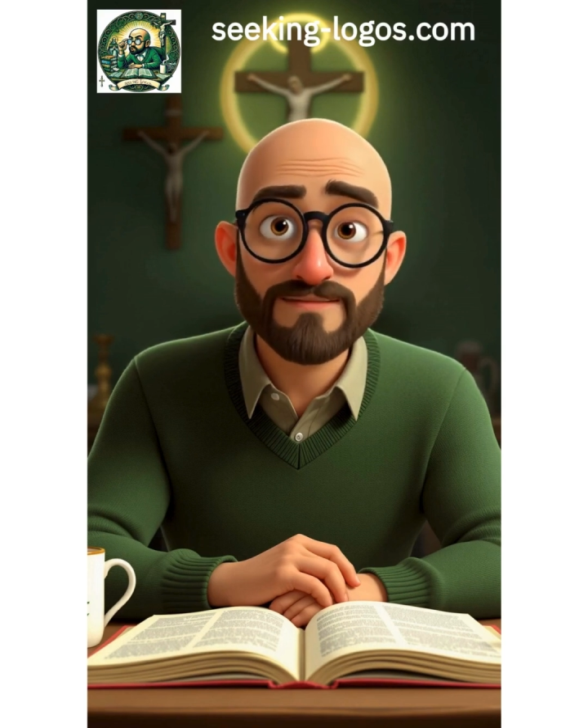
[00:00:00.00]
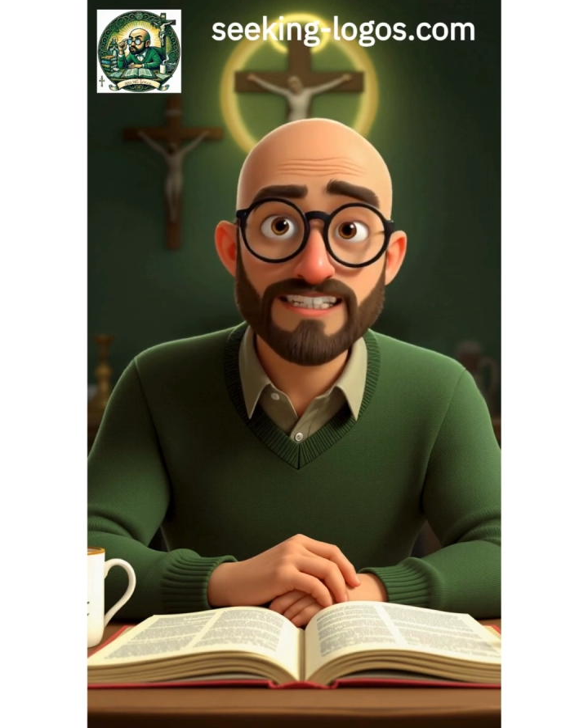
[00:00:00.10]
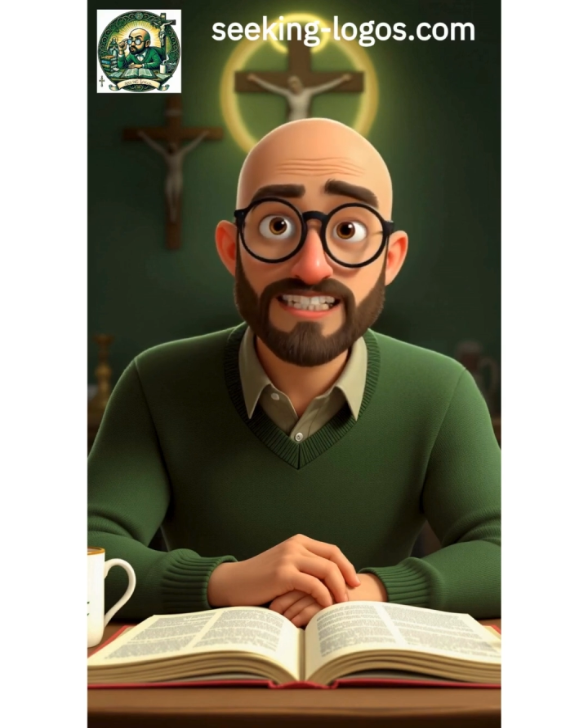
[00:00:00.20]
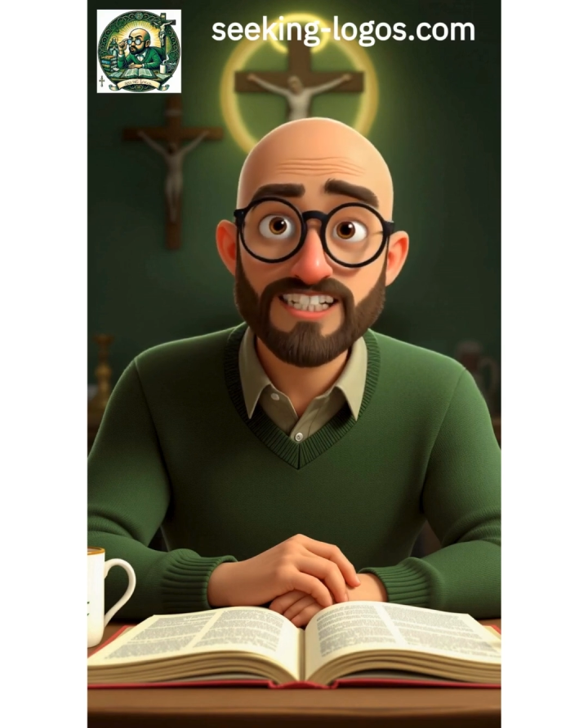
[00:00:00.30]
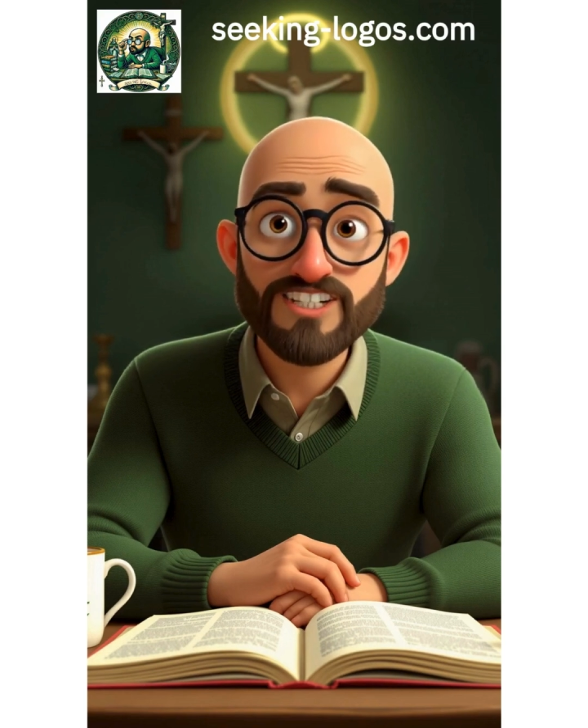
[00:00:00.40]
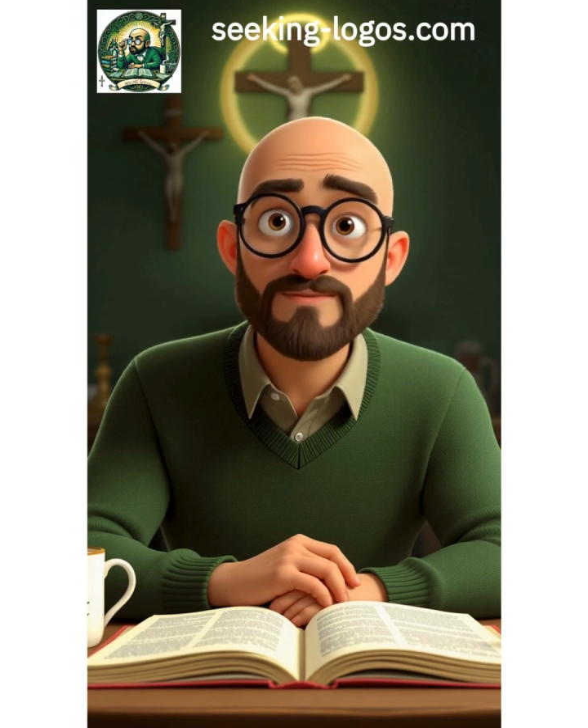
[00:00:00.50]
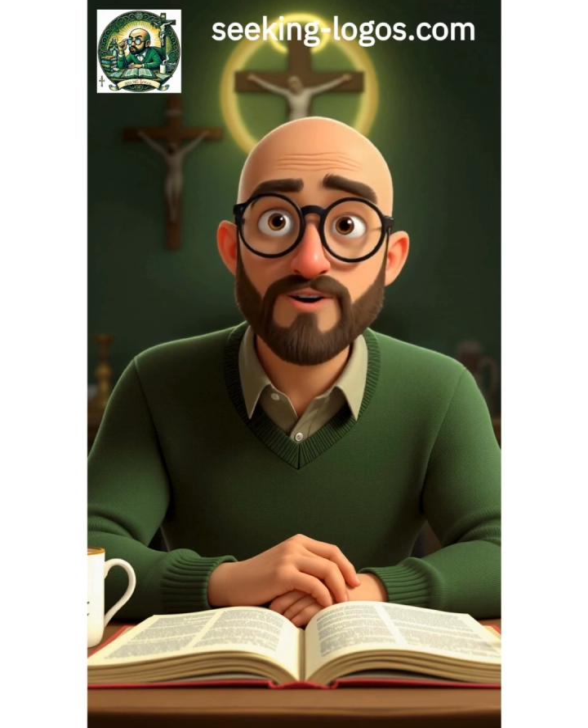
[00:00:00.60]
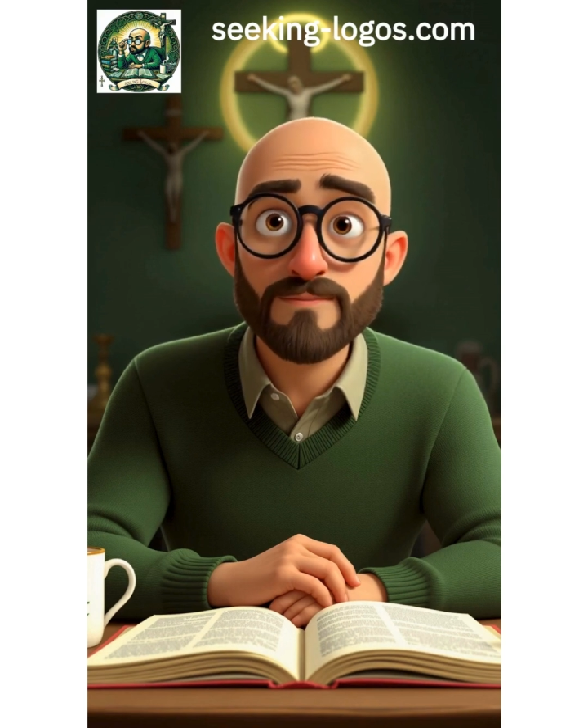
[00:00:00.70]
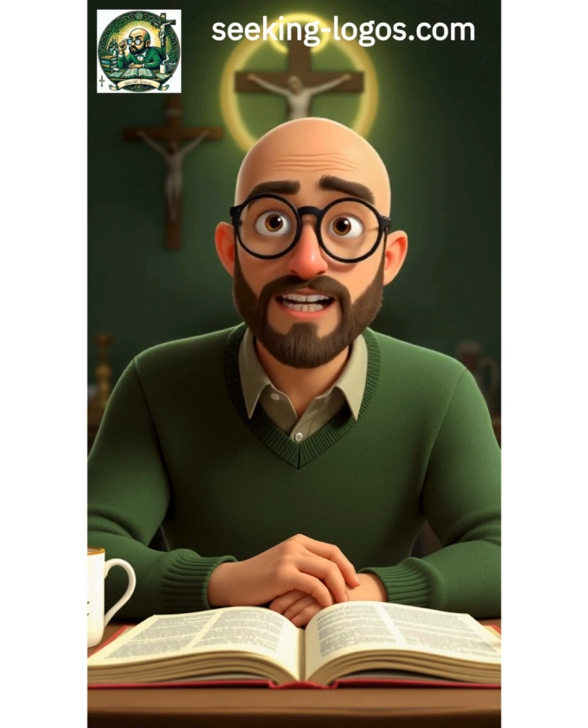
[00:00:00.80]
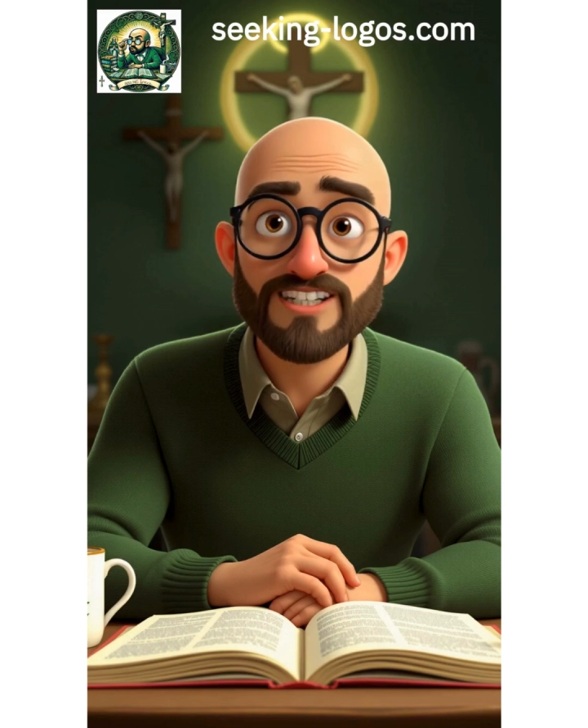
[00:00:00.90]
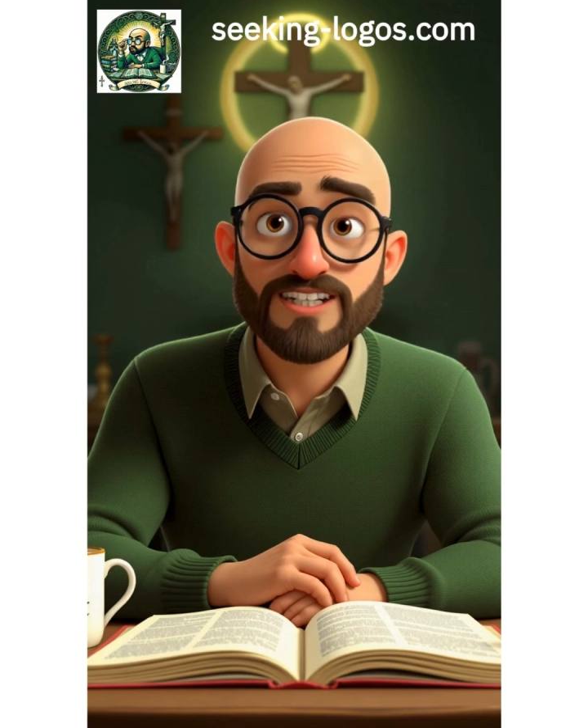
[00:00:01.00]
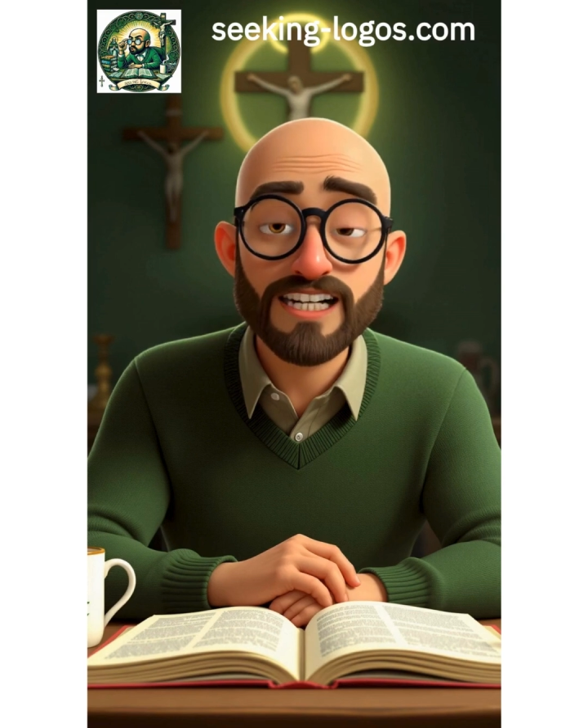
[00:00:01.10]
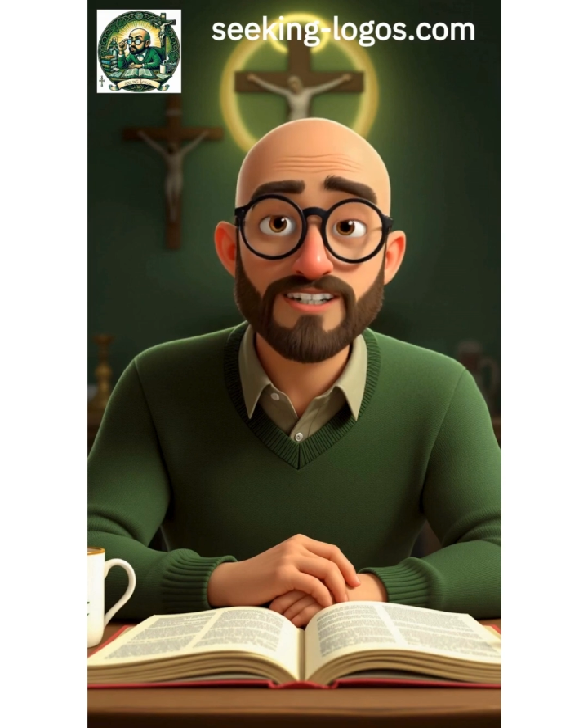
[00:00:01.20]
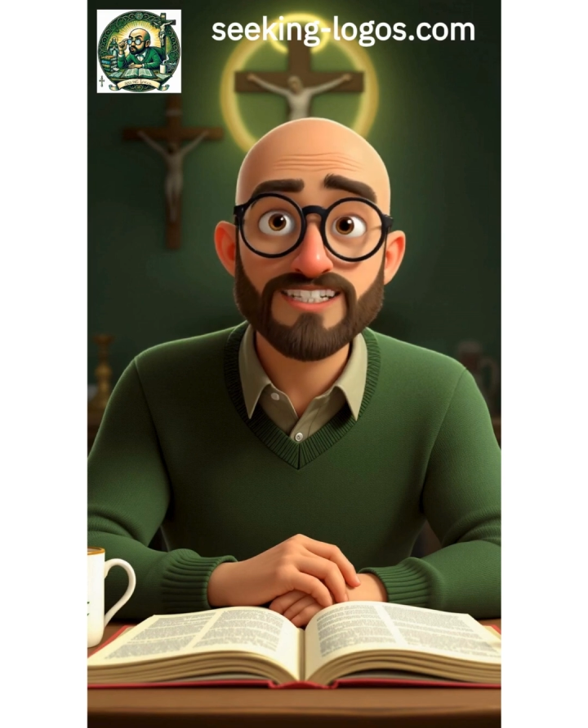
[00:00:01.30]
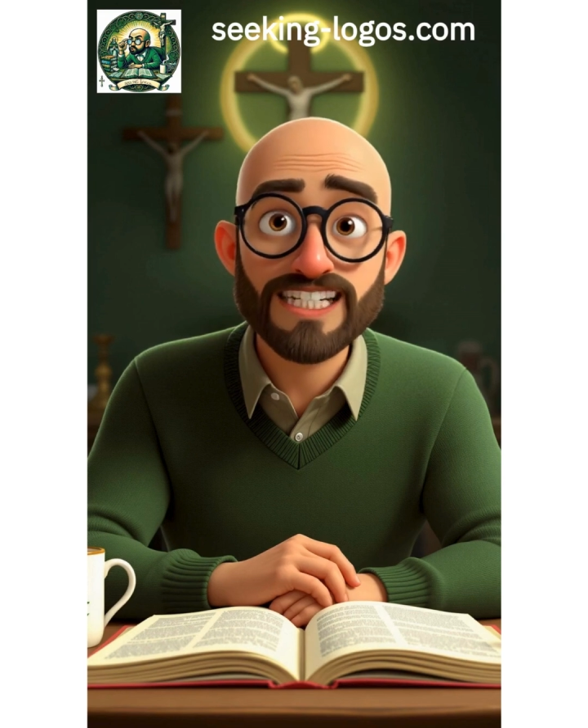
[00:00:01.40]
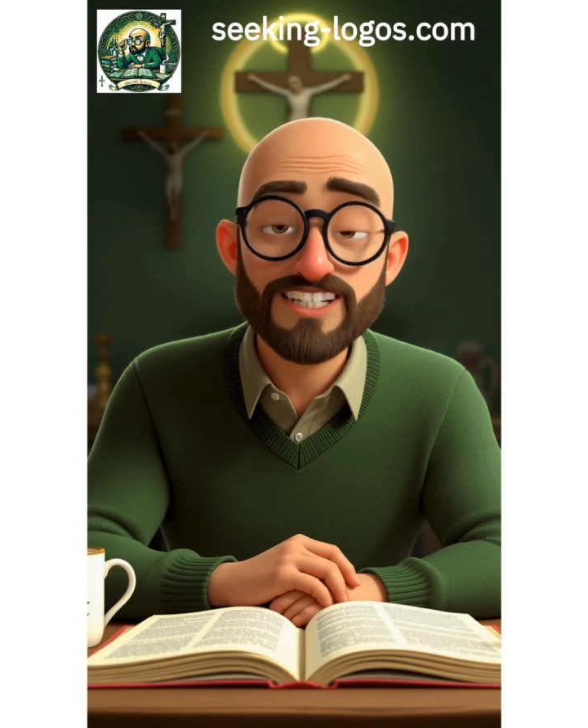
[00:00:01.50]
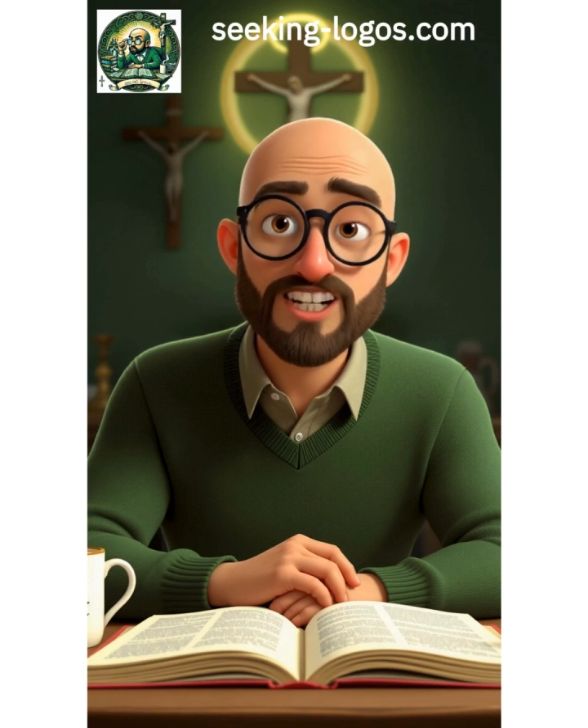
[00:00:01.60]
his initial formation under St.